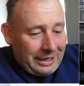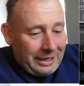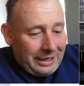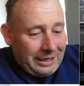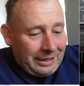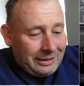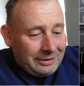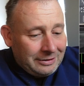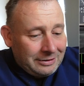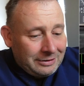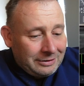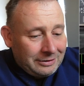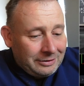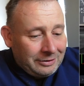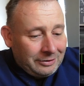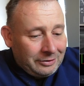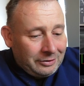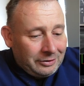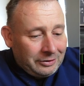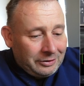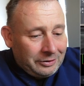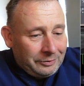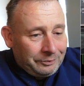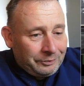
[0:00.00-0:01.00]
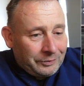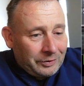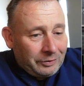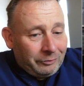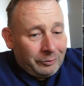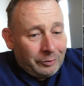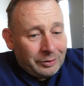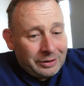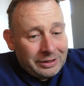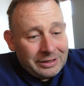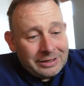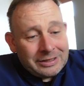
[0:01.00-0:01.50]
And
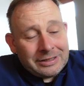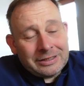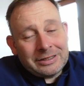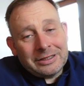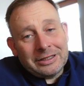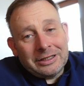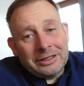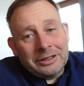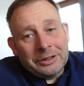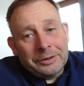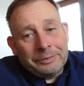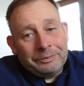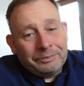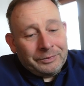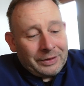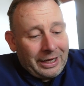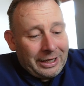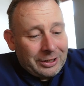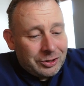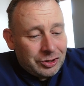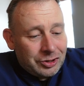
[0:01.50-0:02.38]
for this, I